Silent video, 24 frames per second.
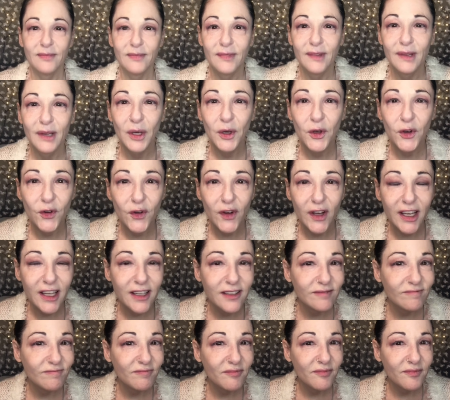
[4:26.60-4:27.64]
All right,
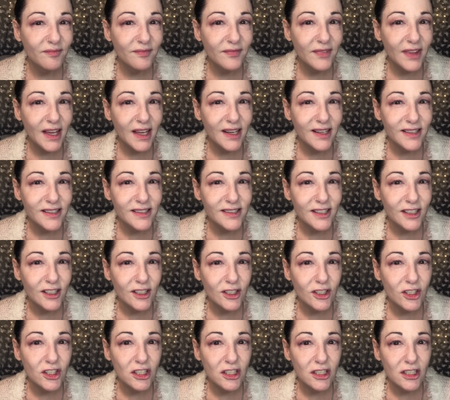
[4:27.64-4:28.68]
that is a
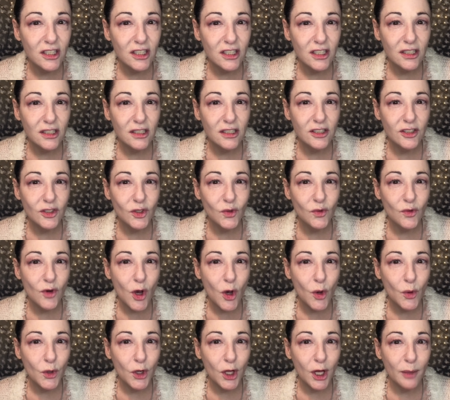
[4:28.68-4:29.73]
good
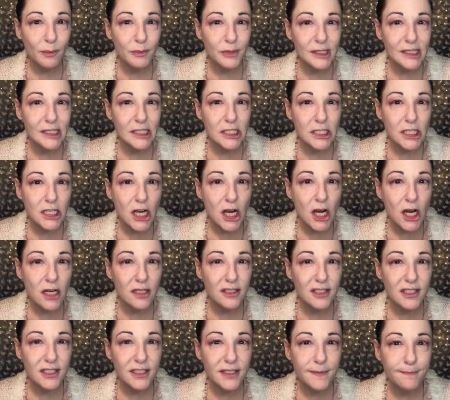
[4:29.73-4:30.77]
grown-up
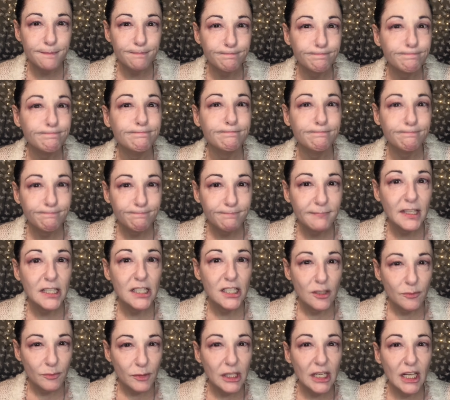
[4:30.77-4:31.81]
start.
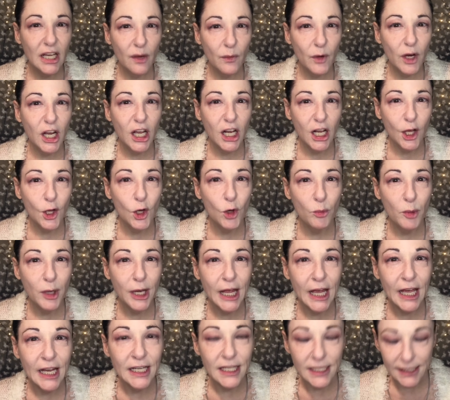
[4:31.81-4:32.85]
Now we're going to go
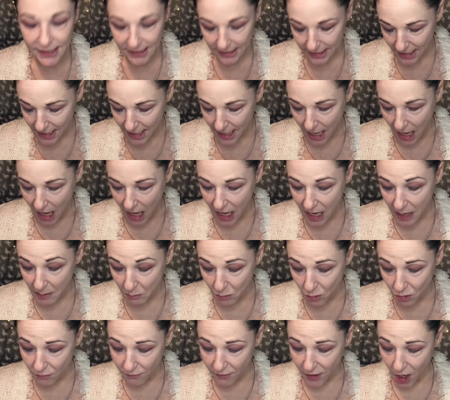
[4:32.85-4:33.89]
bananas. I am
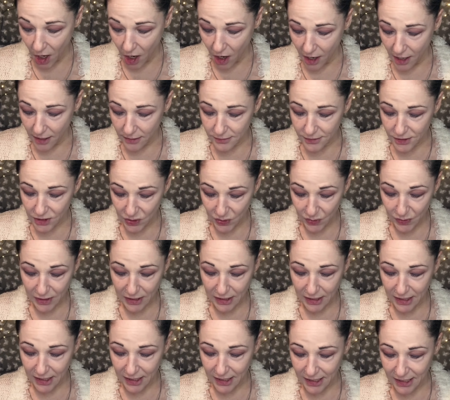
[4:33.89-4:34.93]
moving on to
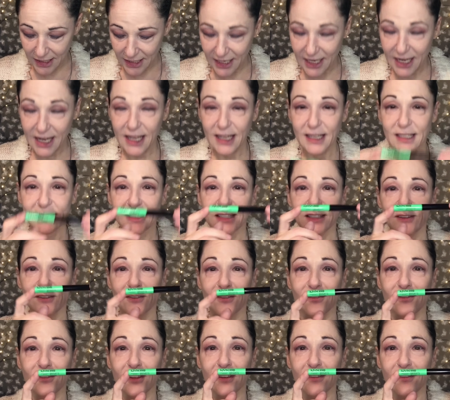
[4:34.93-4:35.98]
the NYX
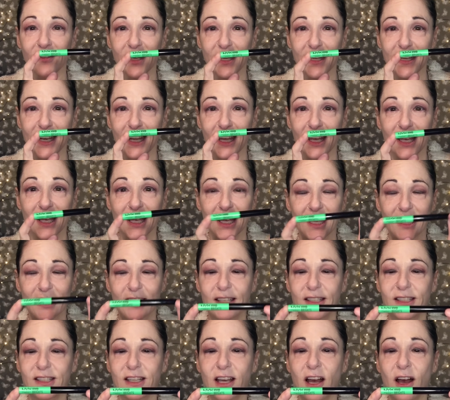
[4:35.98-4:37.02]
Vivid.
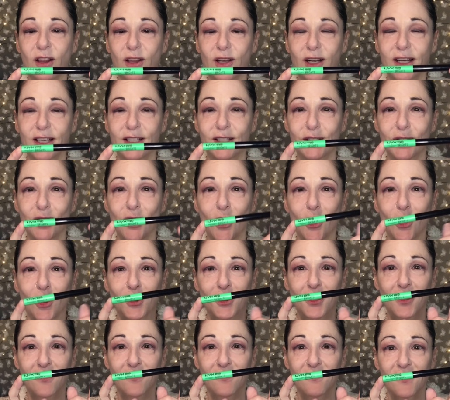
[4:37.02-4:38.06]
This color is called
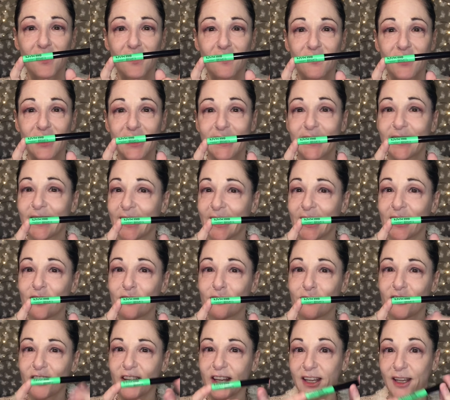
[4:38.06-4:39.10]
Vivid
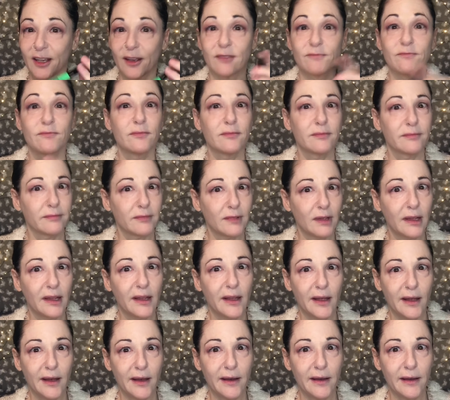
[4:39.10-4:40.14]
Envy.
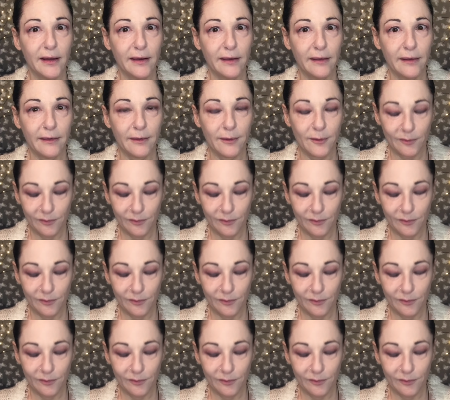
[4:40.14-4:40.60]
I know.